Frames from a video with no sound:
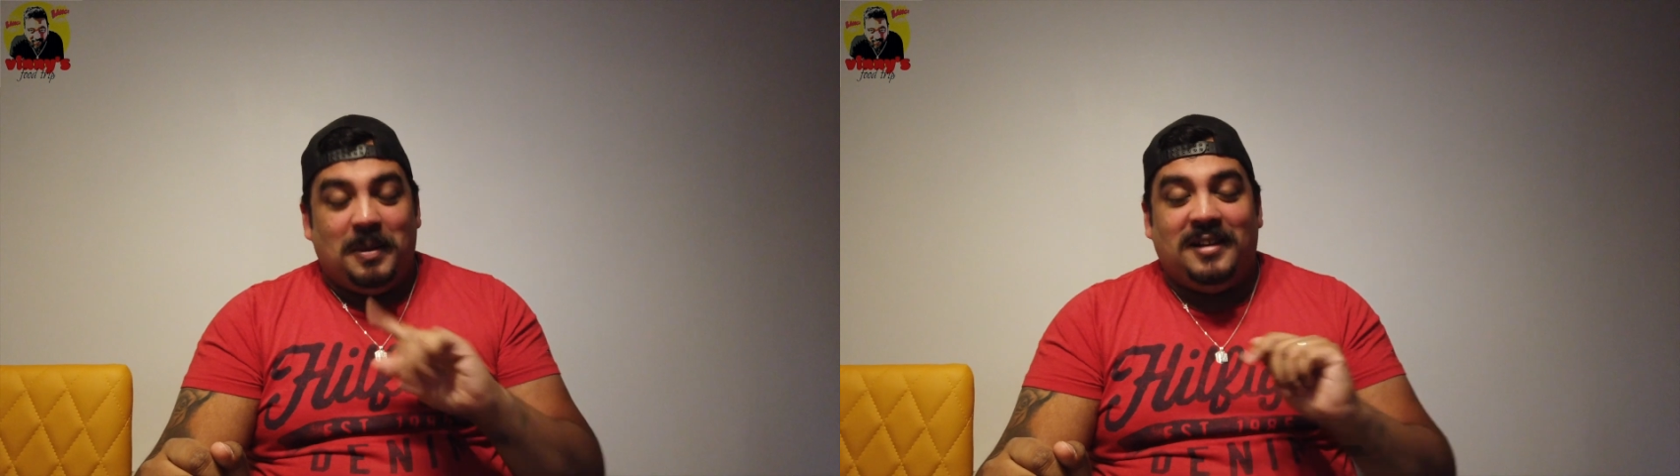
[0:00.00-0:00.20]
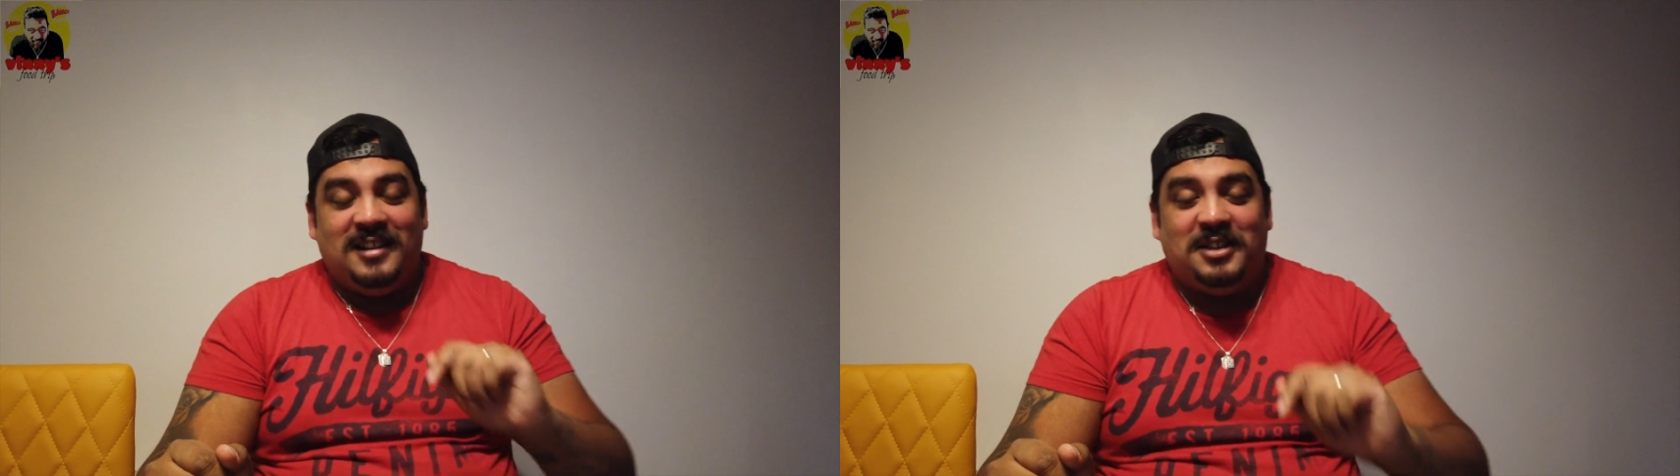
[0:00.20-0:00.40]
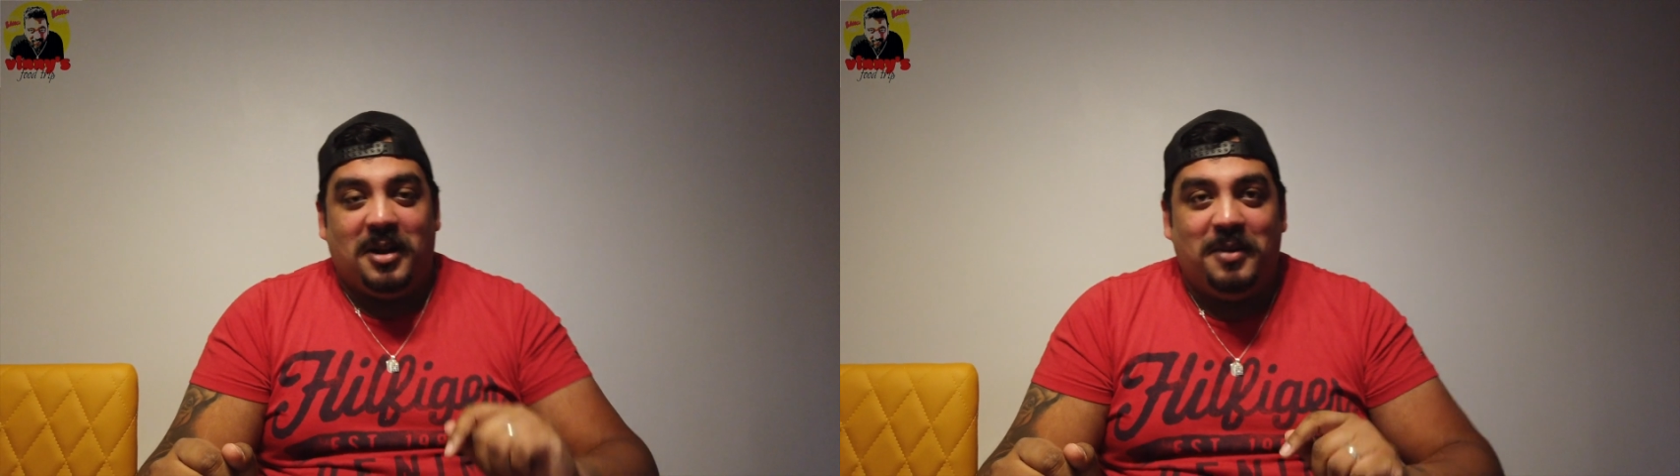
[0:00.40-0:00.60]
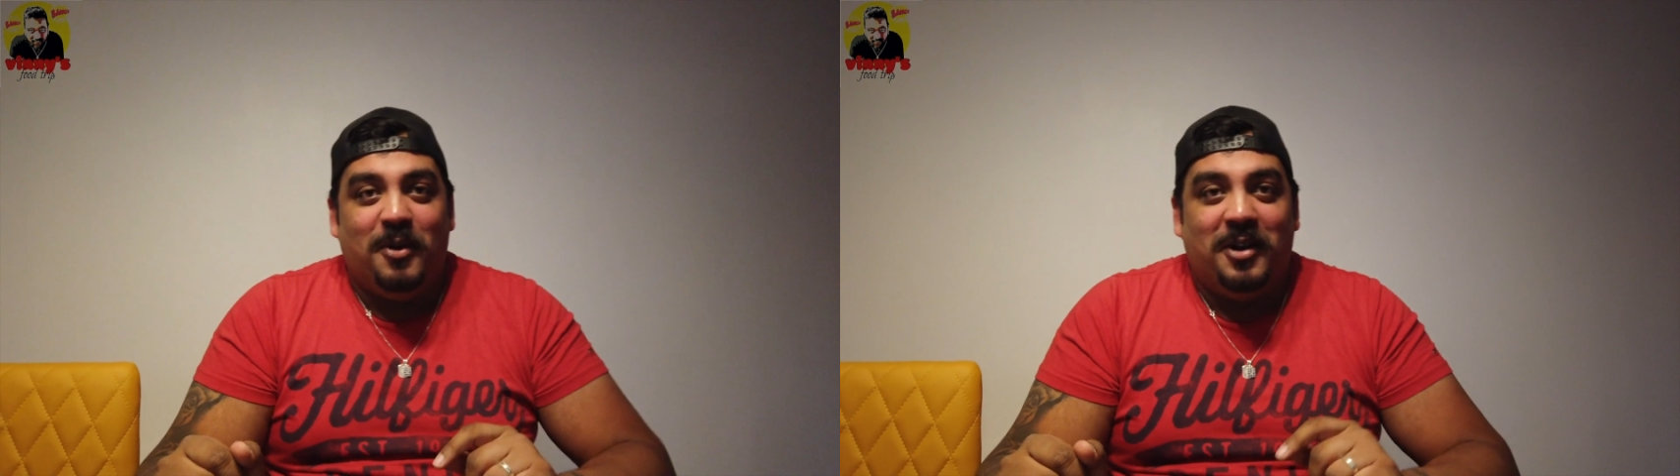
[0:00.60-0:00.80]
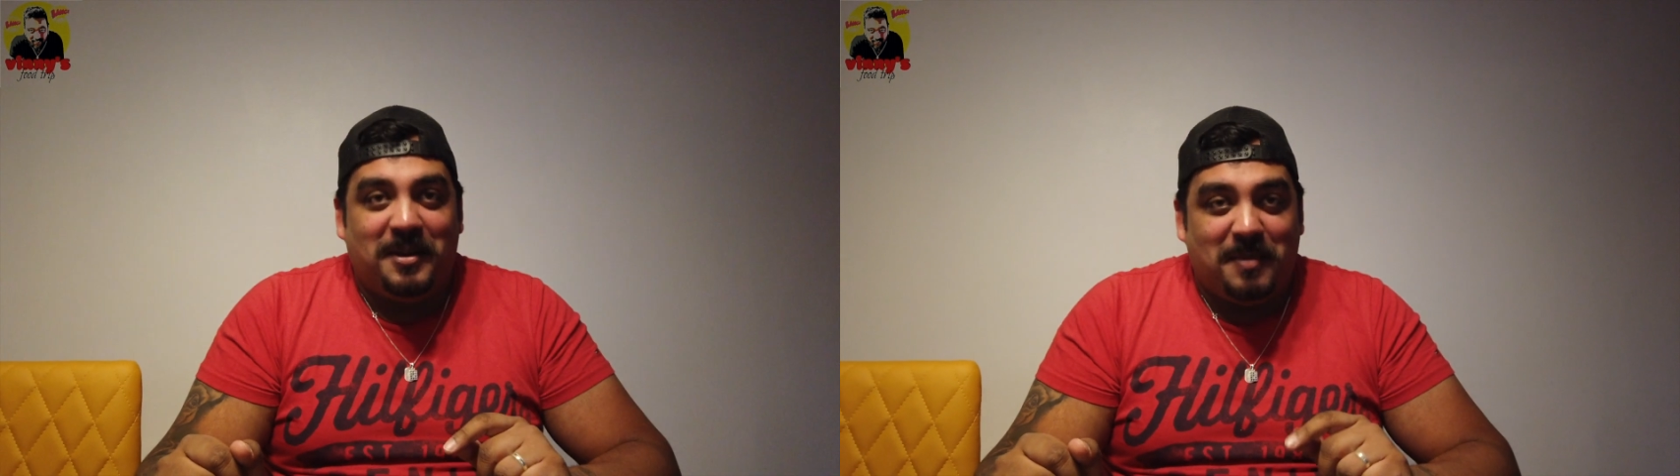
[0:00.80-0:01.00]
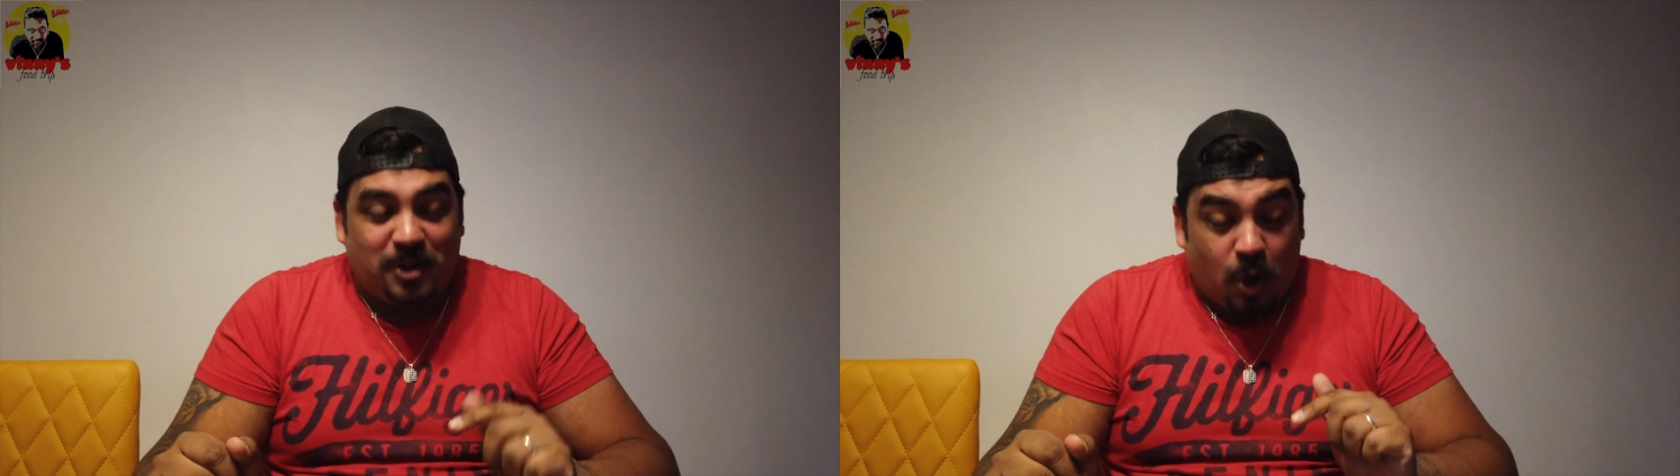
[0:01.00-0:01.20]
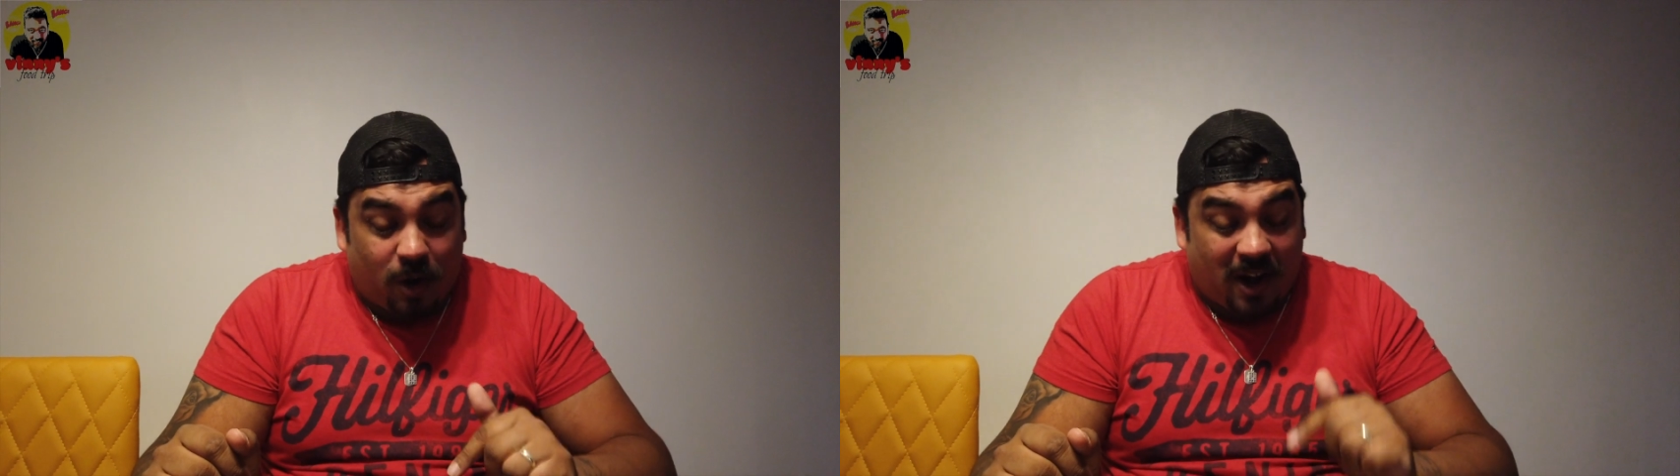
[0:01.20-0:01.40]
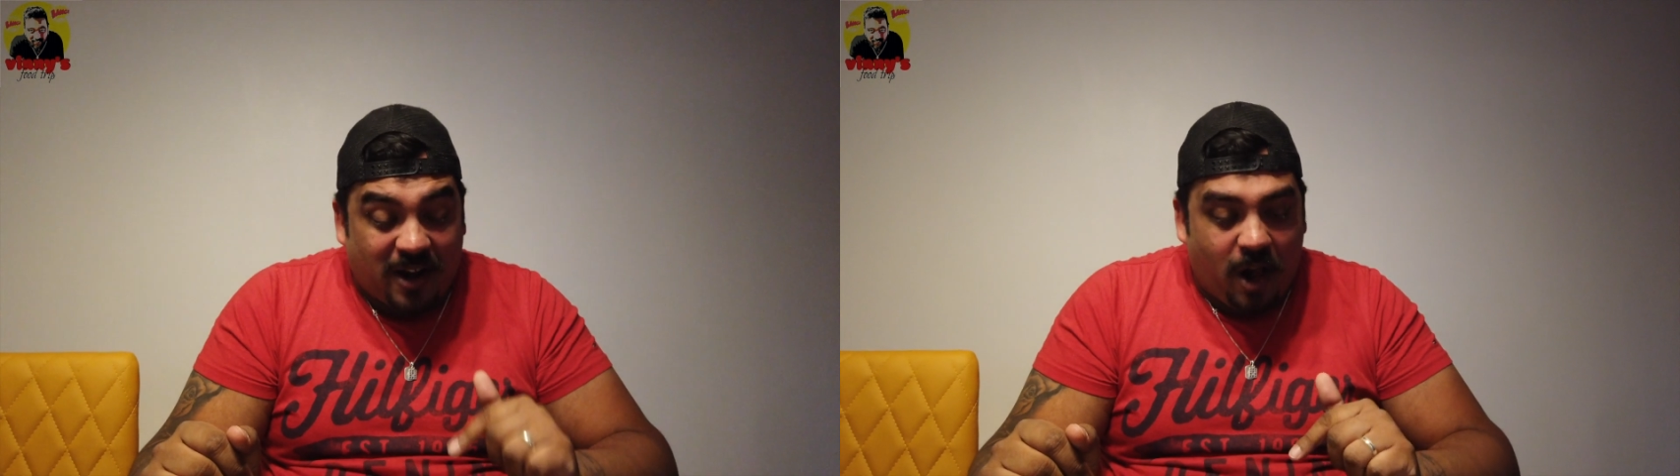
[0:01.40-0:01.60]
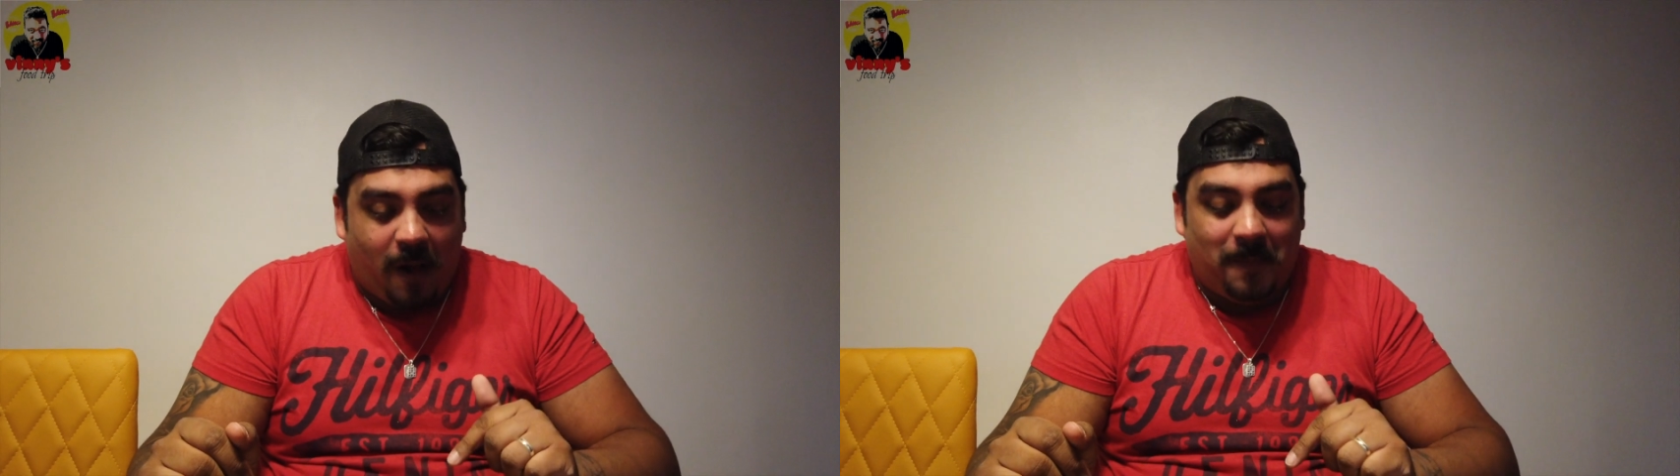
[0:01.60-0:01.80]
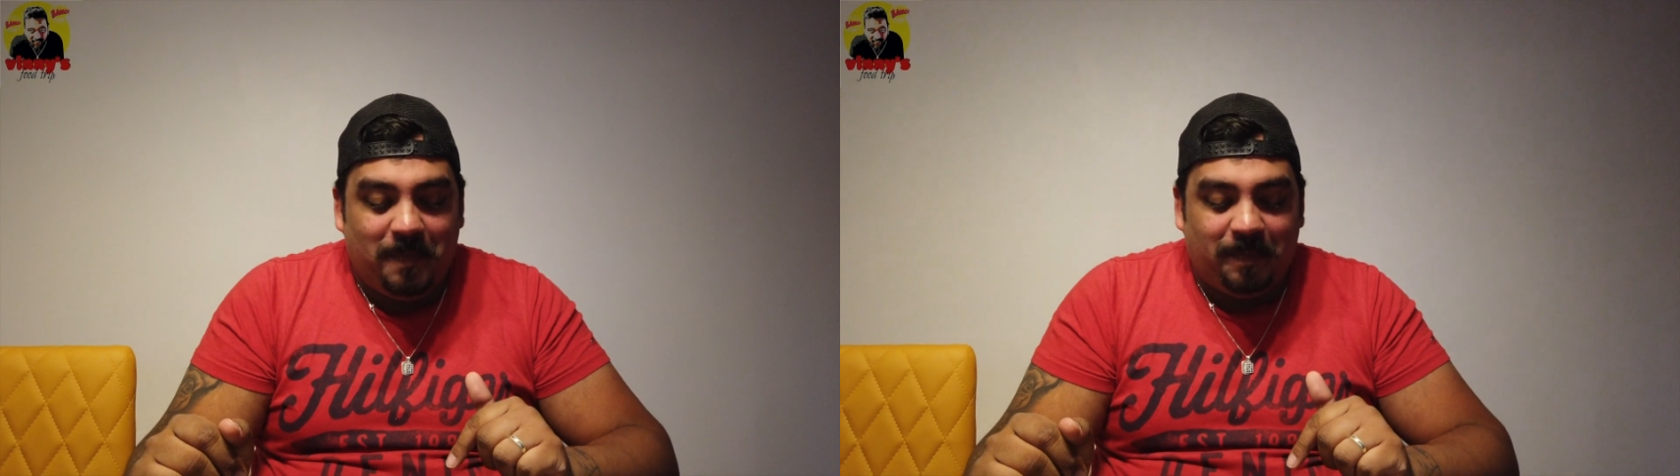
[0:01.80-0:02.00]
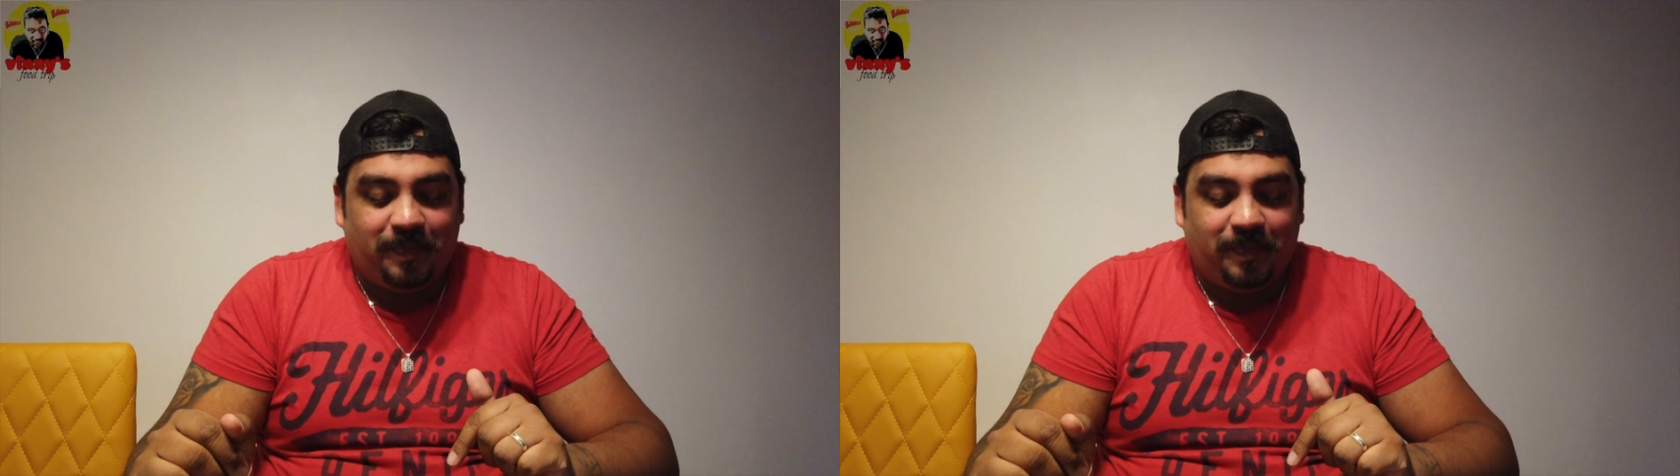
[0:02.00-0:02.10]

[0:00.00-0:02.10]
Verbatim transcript: but it's literally burning my tongue right now.